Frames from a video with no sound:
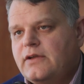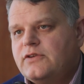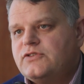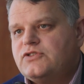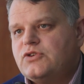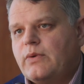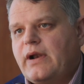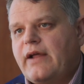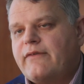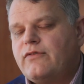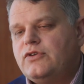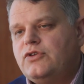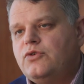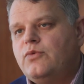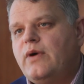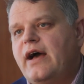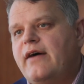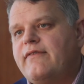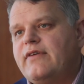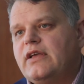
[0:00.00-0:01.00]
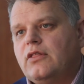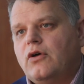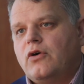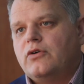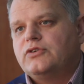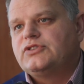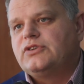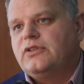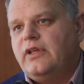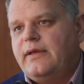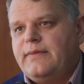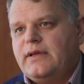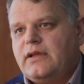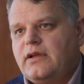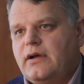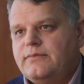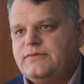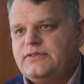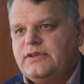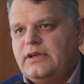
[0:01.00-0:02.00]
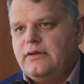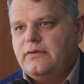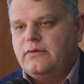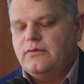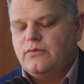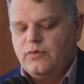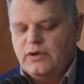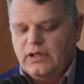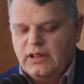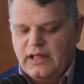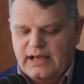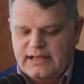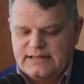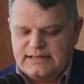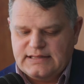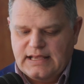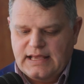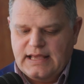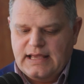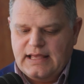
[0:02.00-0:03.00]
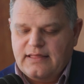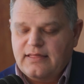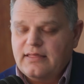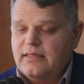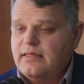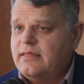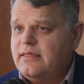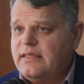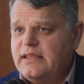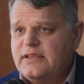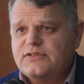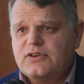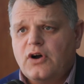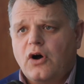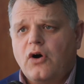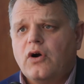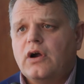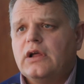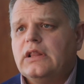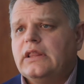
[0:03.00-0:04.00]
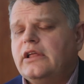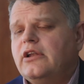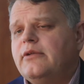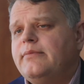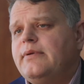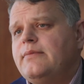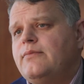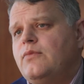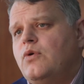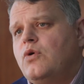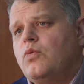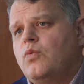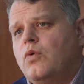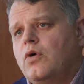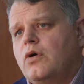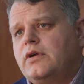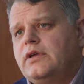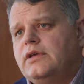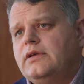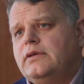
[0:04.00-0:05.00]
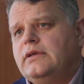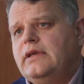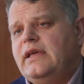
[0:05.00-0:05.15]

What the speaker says: So whenever you have a large claim that comes in, realize these are a little bit more work.